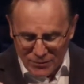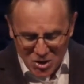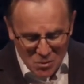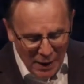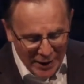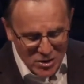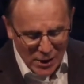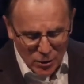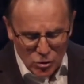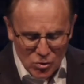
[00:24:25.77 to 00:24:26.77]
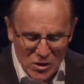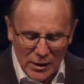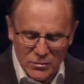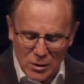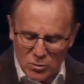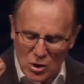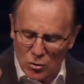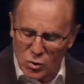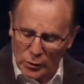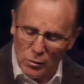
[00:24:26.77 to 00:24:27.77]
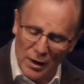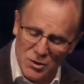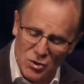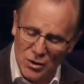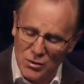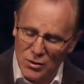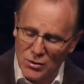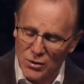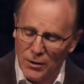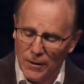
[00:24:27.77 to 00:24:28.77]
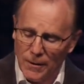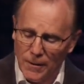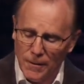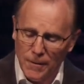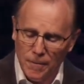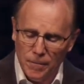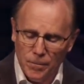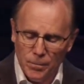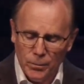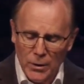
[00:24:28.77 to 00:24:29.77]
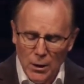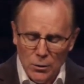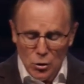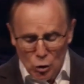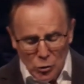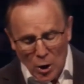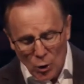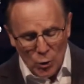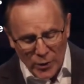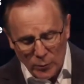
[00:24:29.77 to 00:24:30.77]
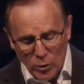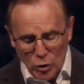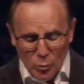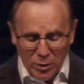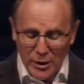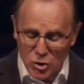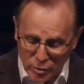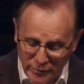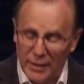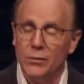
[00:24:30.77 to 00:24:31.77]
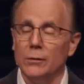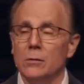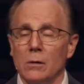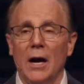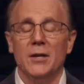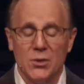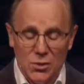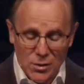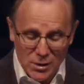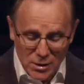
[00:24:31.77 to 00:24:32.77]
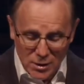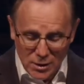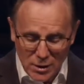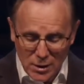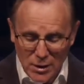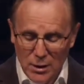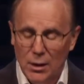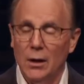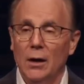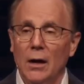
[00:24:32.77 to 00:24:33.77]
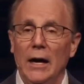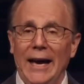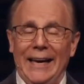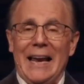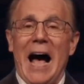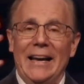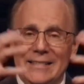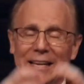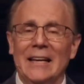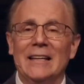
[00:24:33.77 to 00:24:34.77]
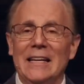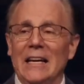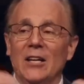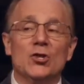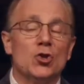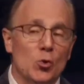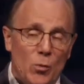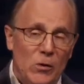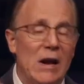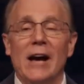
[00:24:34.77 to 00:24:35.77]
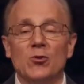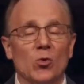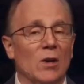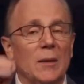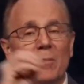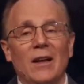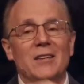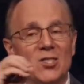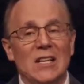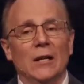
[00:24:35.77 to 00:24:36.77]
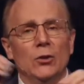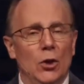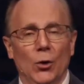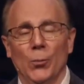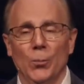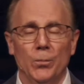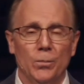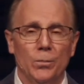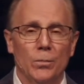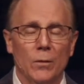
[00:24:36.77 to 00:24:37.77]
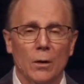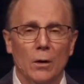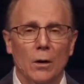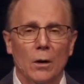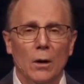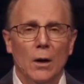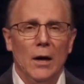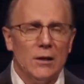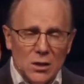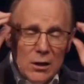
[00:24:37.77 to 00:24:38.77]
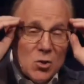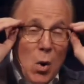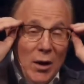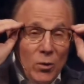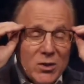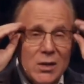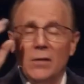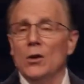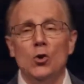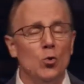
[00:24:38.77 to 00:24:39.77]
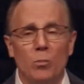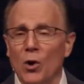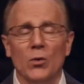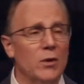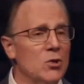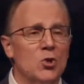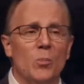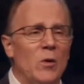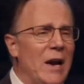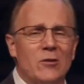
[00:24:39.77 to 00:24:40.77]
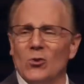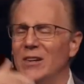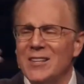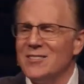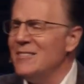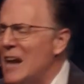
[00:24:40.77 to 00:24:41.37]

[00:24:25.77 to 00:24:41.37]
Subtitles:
Have this mindset in yourselves that was also in Christ Jesus. Do you know that when you place your faith in Christ, an identity is supernaturally placed in you? It's why we say the new birth is supernatural.